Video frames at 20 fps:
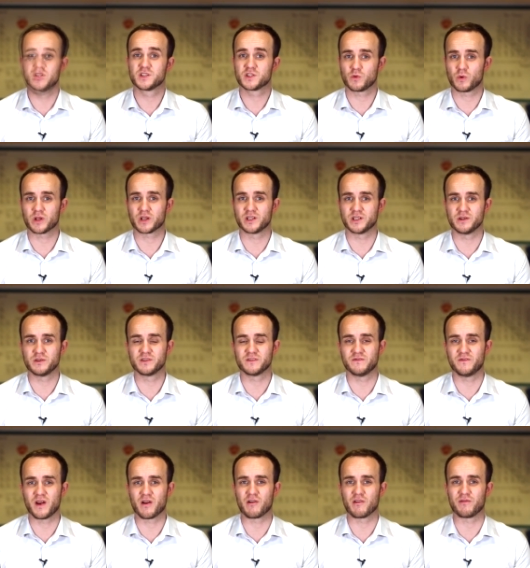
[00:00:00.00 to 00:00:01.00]
So what I can do is
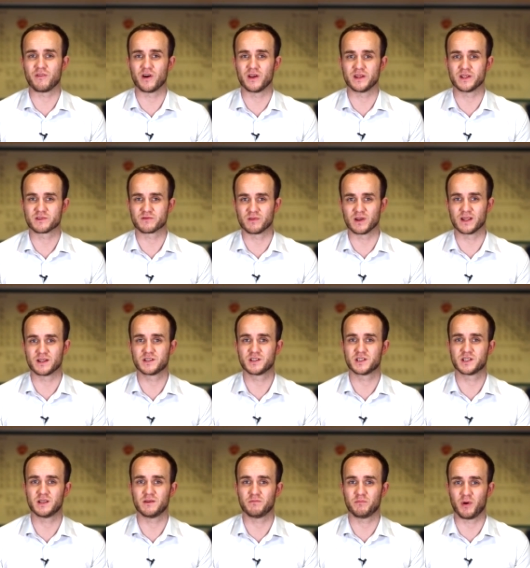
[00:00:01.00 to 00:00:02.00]
verify this
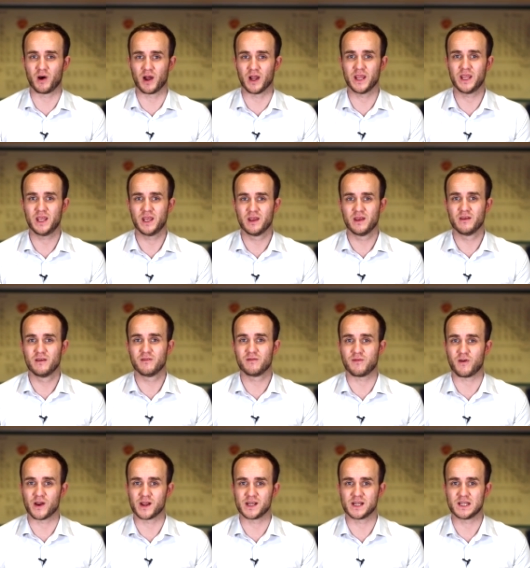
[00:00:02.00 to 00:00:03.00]
relationship by
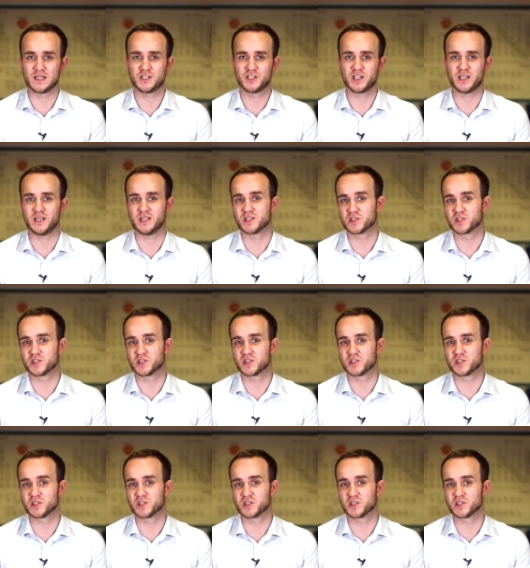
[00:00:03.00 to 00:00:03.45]
finding g.